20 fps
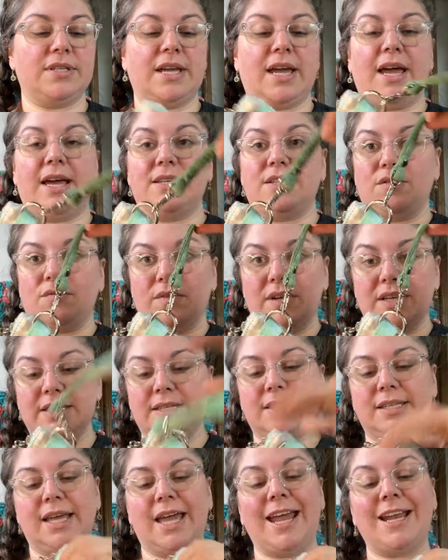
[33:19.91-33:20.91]
It has a
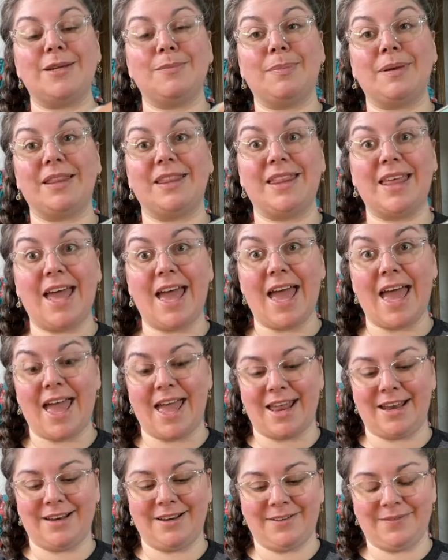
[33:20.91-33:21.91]
wristlet, but
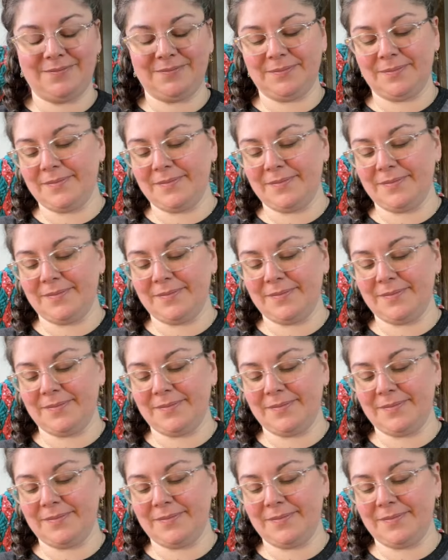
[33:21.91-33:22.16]
then,